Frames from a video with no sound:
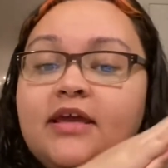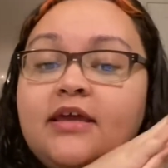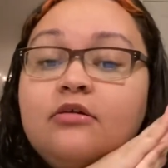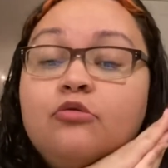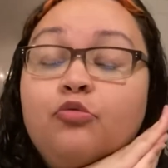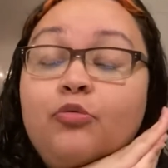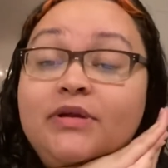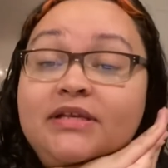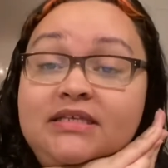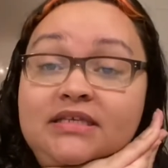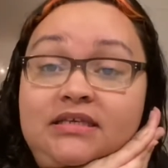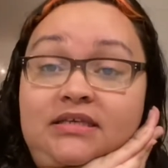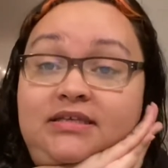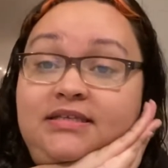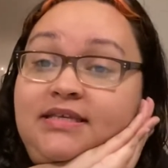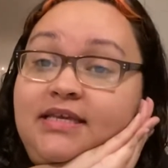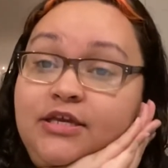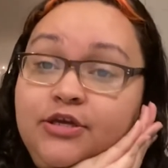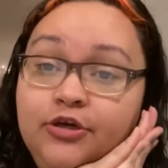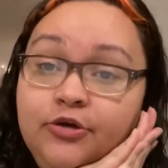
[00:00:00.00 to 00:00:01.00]
Winston
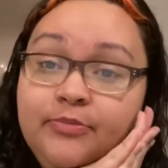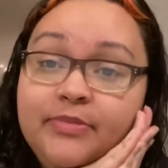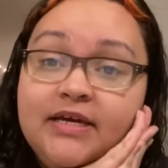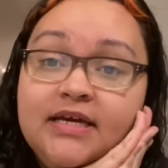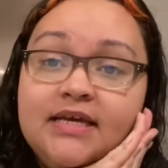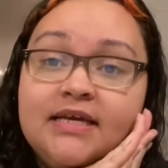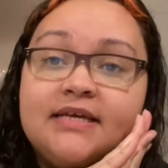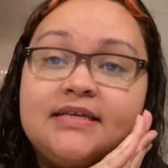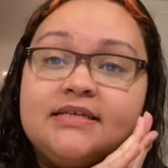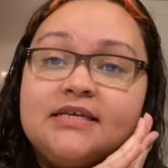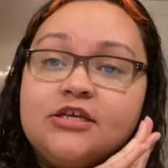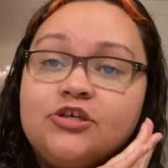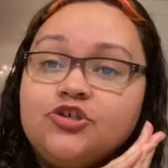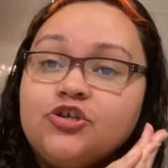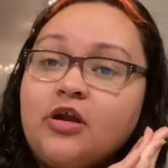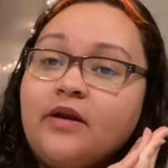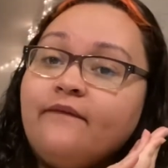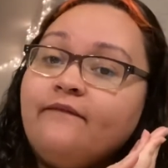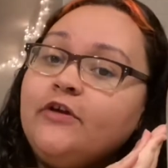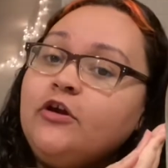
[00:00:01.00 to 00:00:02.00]
is here because he's
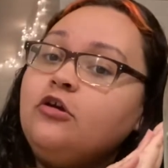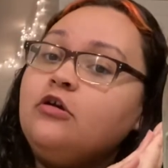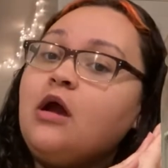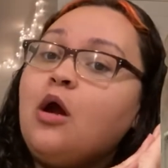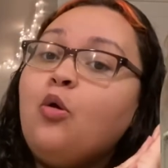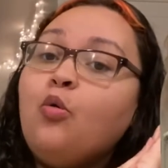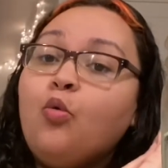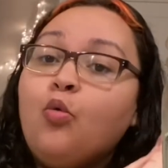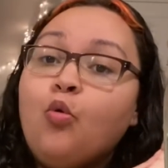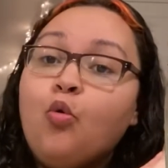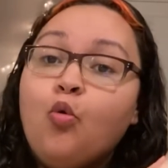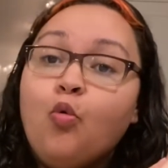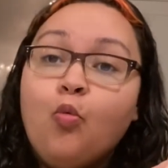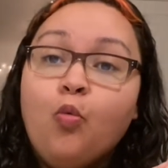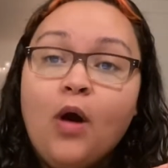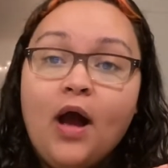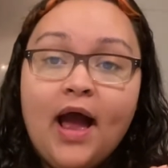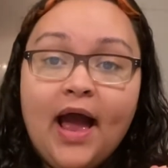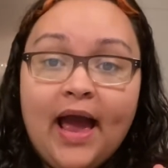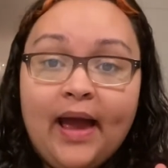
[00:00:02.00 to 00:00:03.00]
trying to figure out
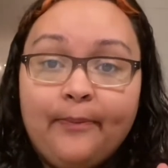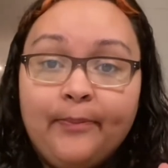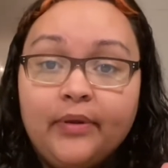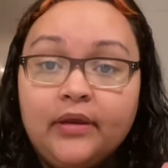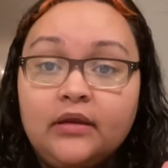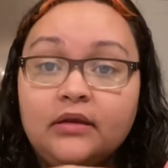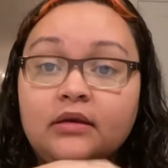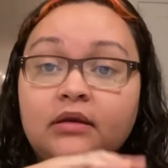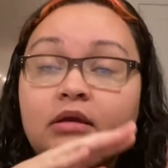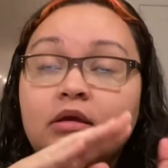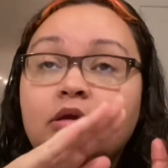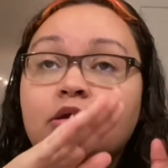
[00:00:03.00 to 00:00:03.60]
what happened